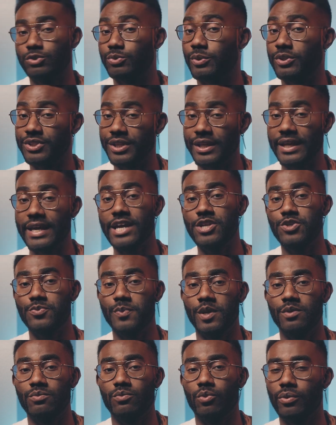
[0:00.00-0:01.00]
as well as
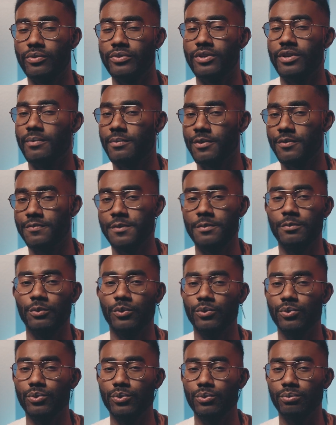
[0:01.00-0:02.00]
engagement, or the number of
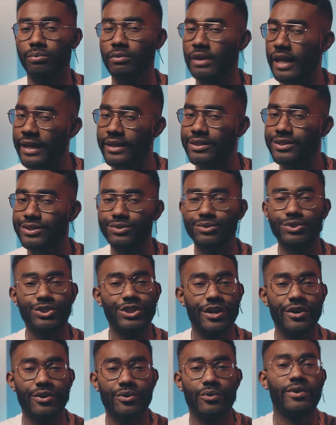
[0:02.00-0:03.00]
people who liked,
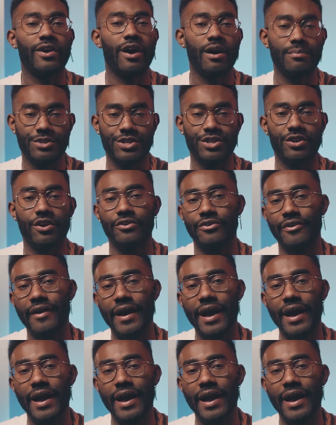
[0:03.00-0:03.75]
shared, or commented on your